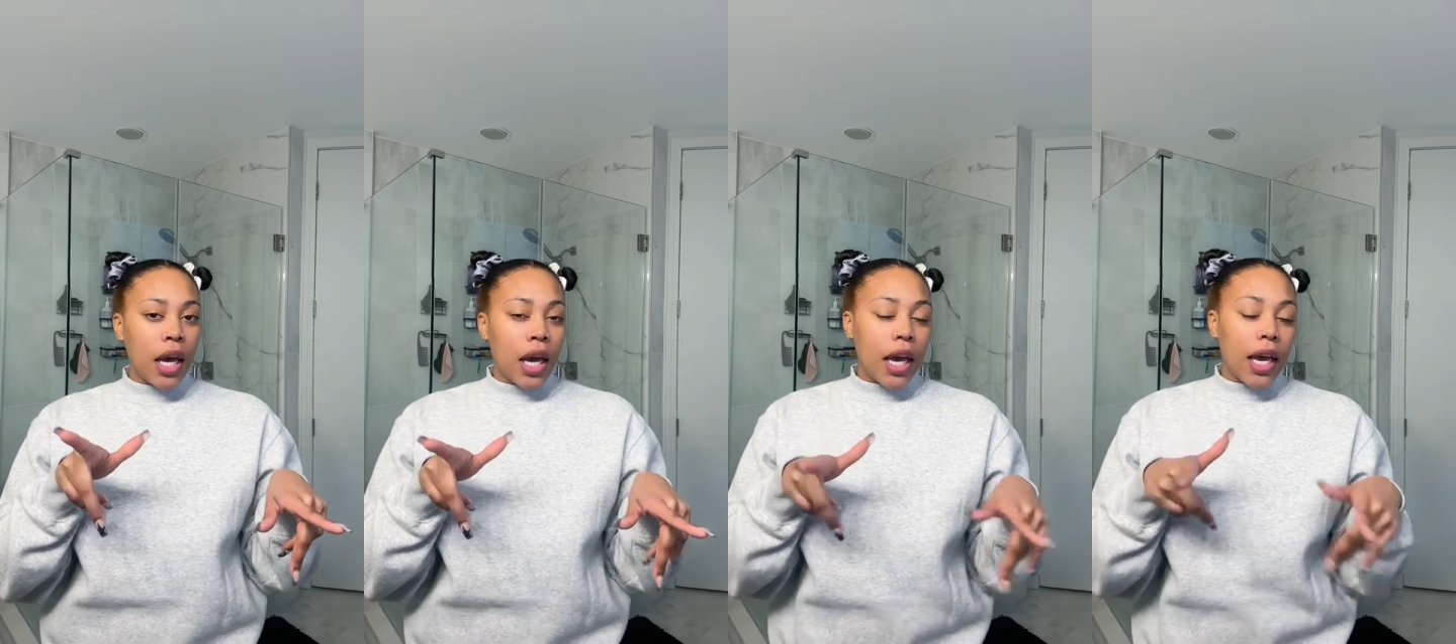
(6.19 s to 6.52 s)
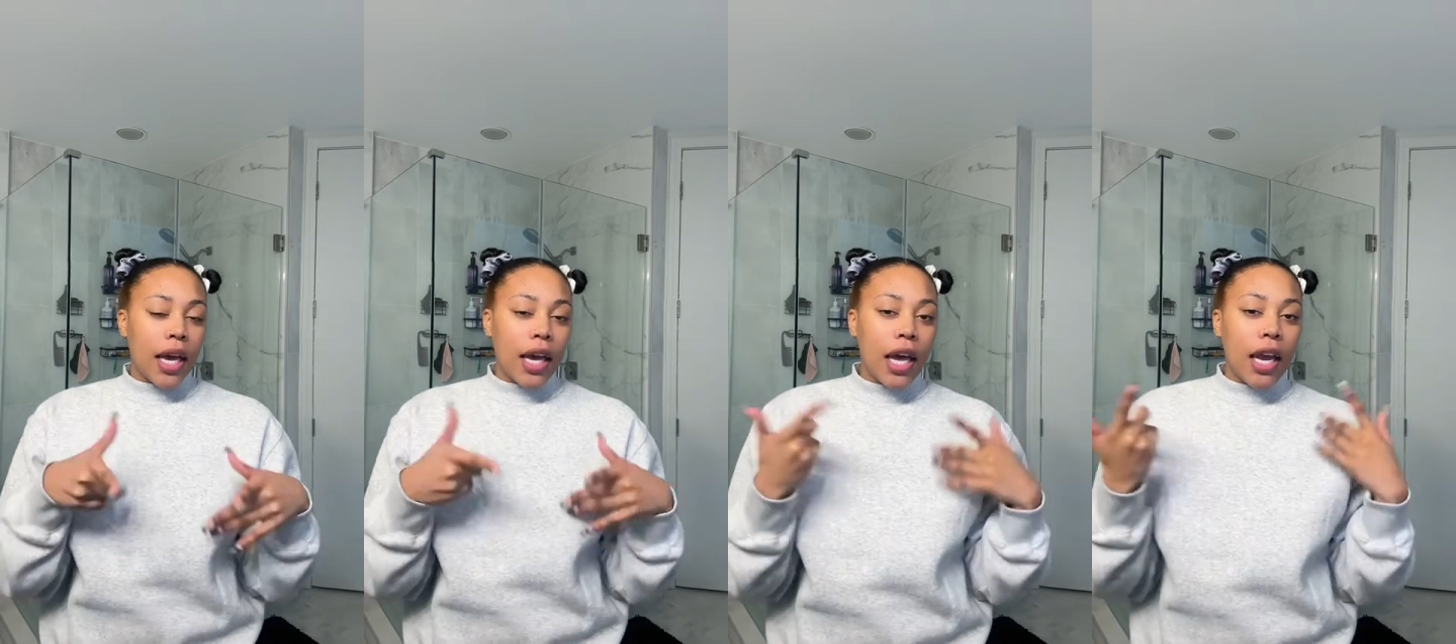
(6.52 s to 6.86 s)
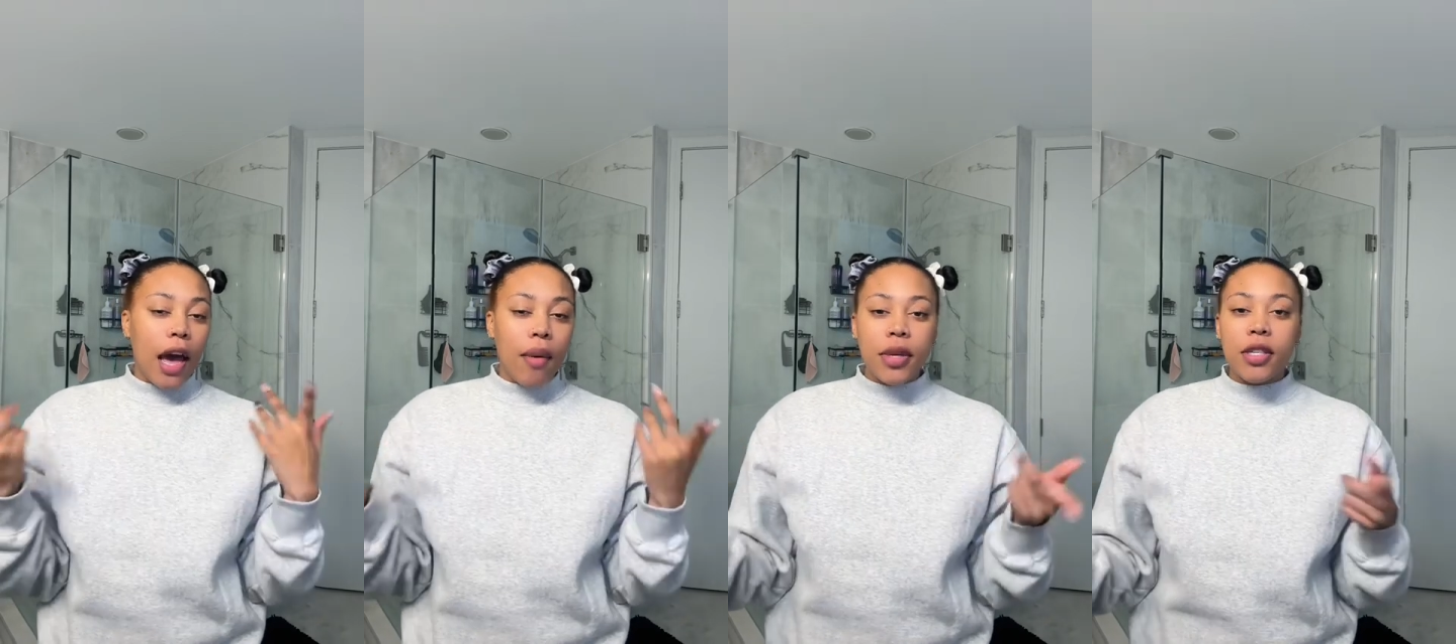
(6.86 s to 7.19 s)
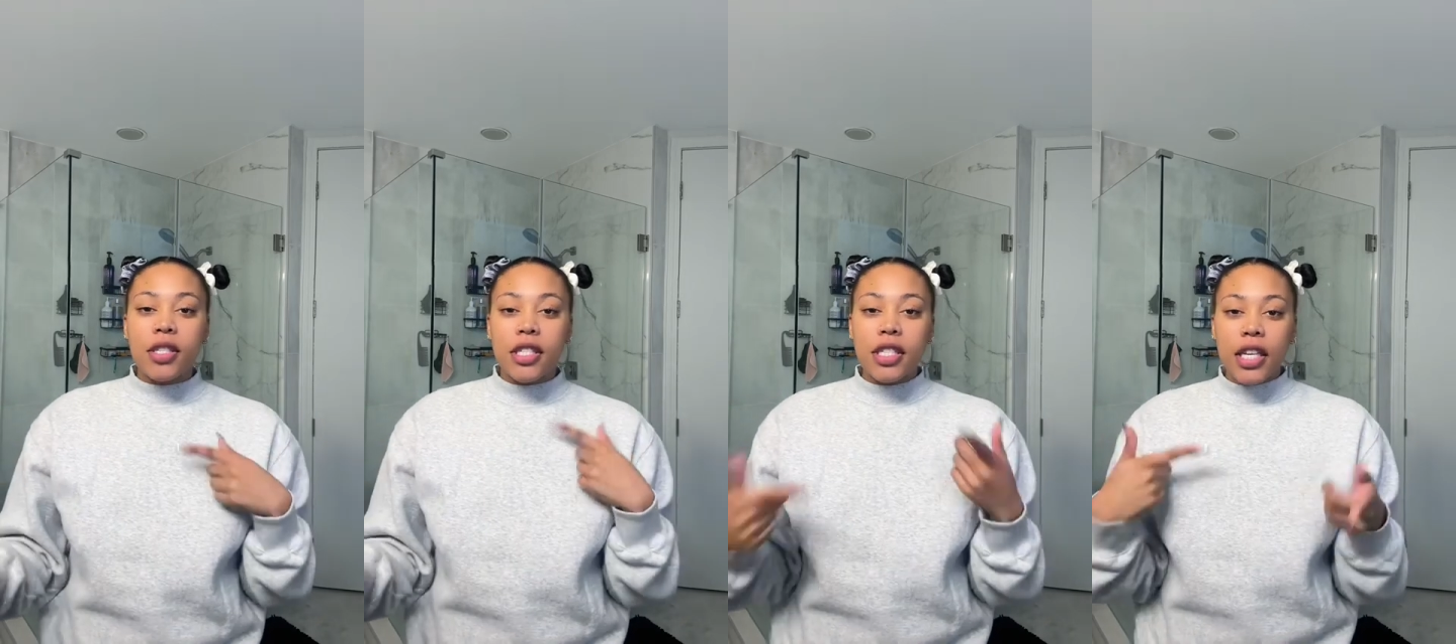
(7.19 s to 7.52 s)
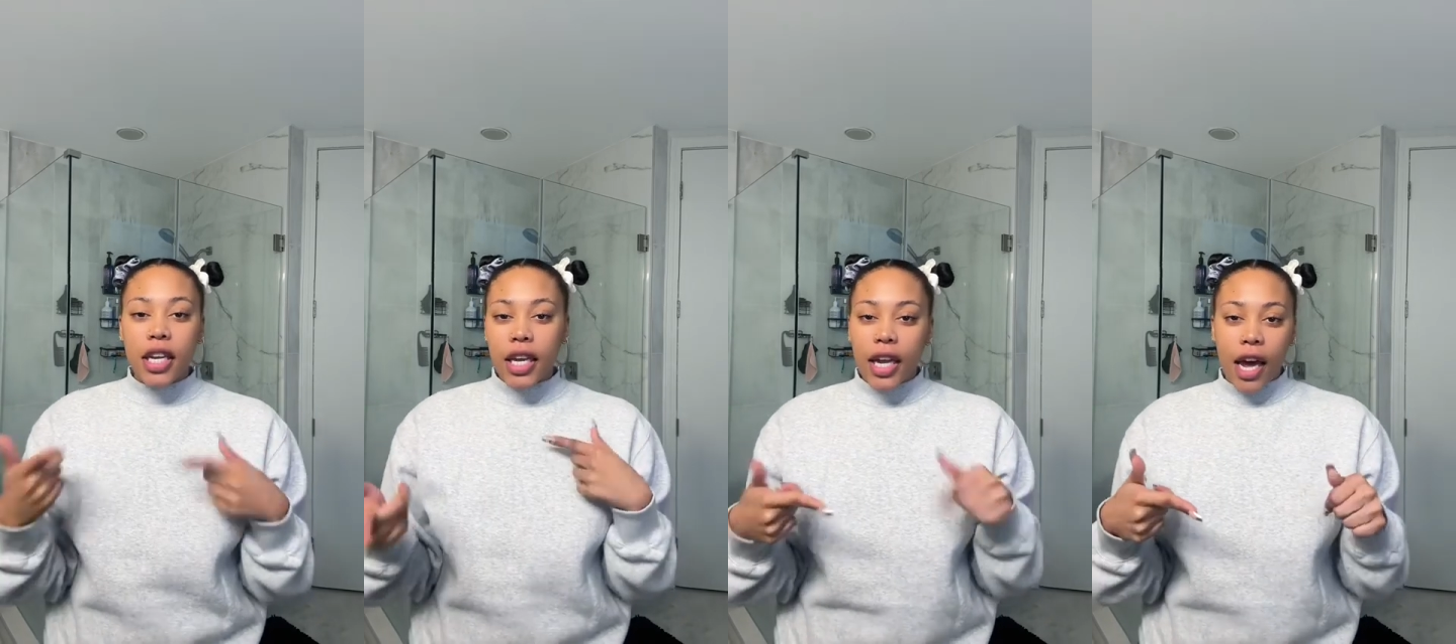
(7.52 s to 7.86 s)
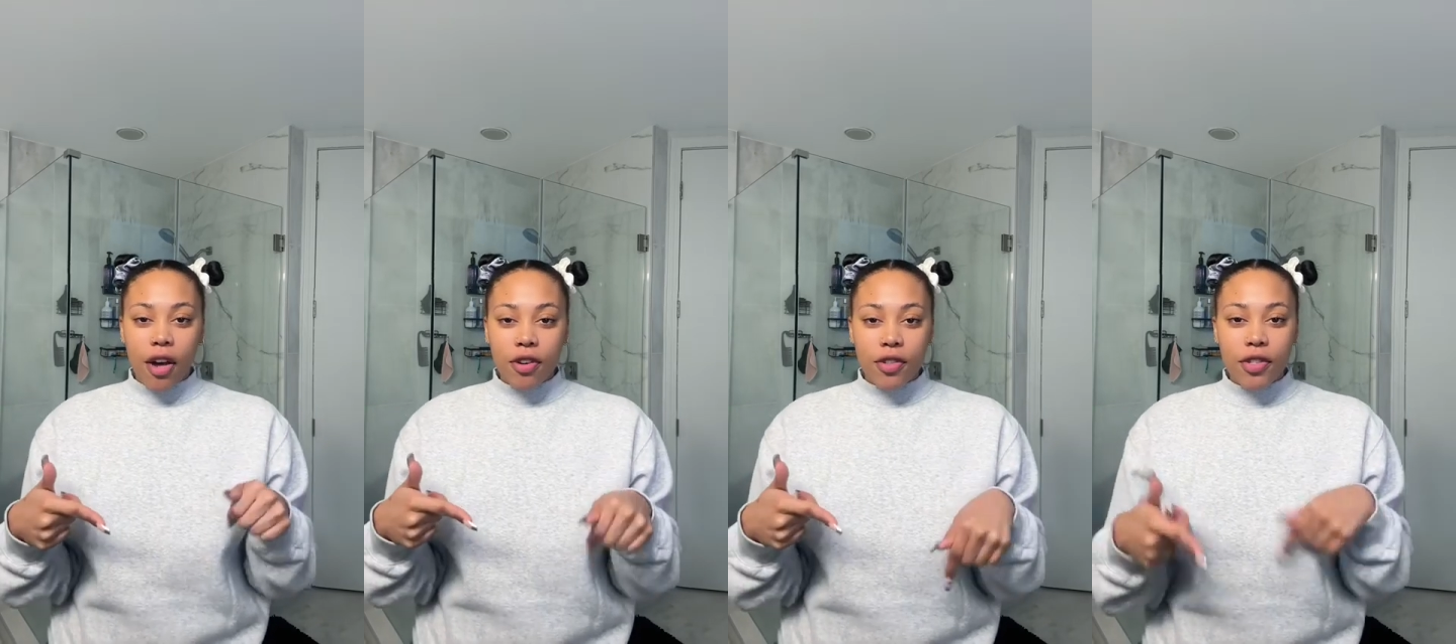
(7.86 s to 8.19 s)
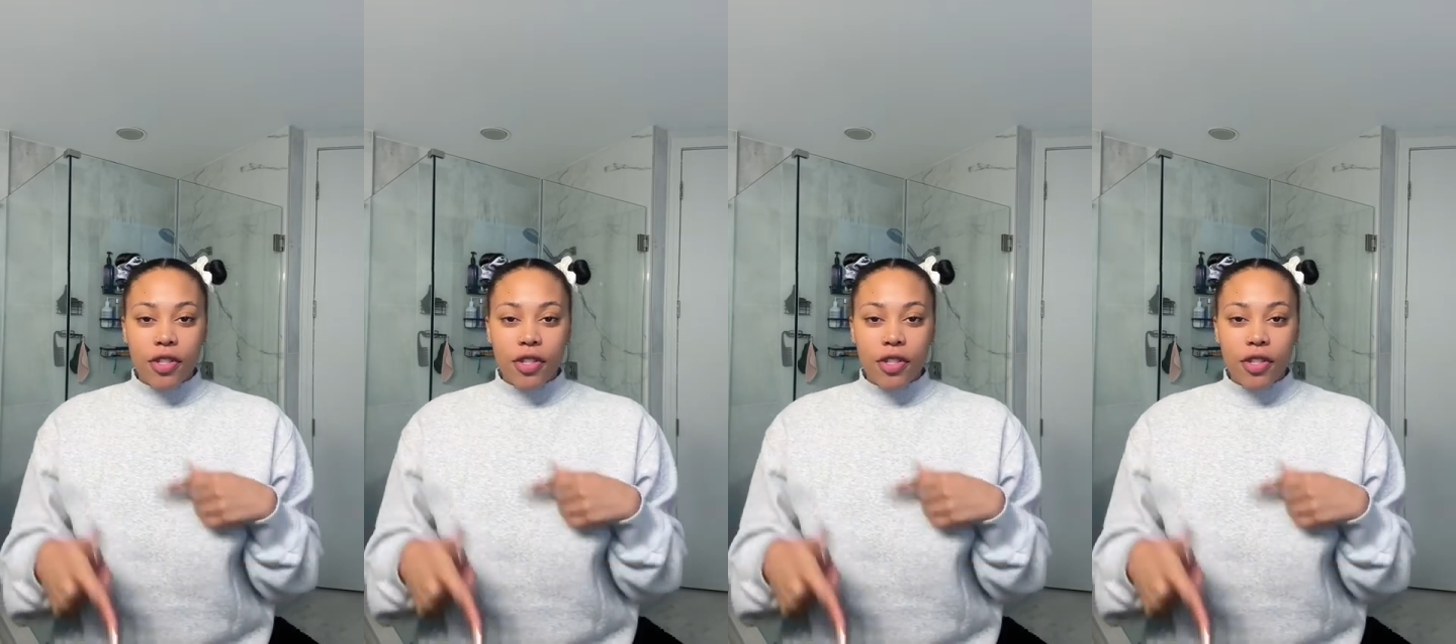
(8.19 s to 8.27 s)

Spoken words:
and I've been sitting in the house.